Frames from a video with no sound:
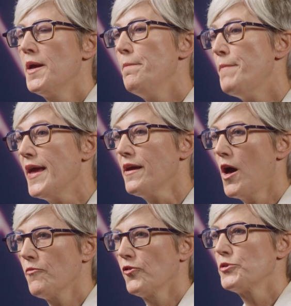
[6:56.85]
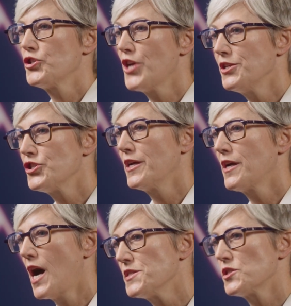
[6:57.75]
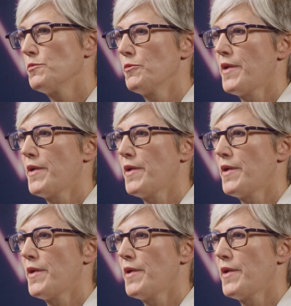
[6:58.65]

may come from changing customer